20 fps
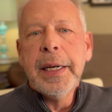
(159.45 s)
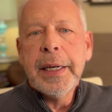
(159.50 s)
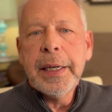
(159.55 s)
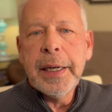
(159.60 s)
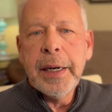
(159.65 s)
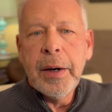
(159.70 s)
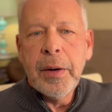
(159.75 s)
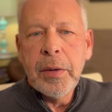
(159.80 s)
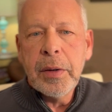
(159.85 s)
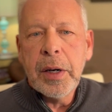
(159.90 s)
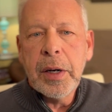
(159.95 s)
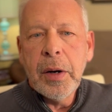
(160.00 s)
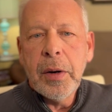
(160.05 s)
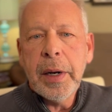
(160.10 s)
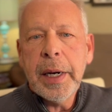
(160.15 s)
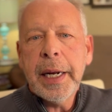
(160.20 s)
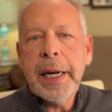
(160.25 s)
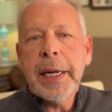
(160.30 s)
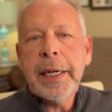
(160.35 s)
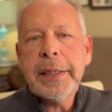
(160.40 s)
go
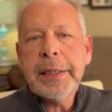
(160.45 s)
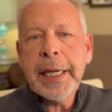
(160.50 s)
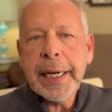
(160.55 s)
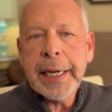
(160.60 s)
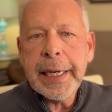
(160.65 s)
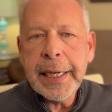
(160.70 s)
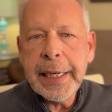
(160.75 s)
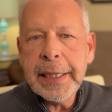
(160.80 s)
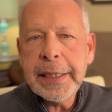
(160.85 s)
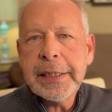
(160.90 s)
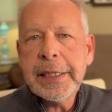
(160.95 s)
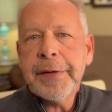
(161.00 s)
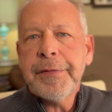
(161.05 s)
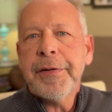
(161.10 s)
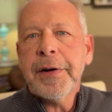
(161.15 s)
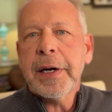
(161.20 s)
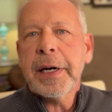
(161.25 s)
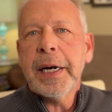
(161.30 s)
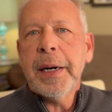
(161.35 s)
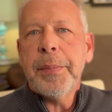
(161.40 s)
ahead, take it easy
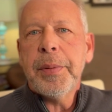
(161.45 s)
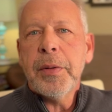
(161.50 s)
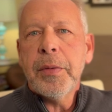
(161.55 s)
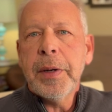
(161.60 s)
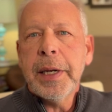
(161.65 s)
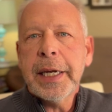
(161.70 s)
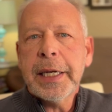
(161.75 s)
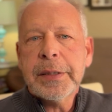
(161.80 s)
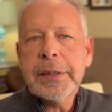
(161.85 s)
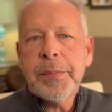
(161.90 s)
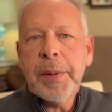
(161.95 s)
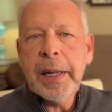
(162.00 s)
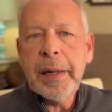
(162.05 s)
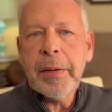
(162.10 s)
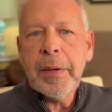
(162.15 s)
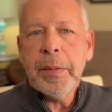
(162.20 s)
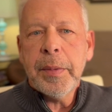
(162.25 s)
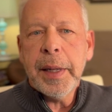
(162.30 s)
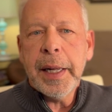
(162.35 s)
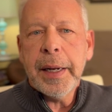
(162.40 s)
for a couple weeks,
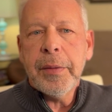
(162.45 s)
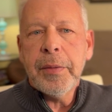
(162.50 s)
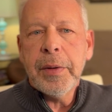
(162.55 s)
blah blah blah.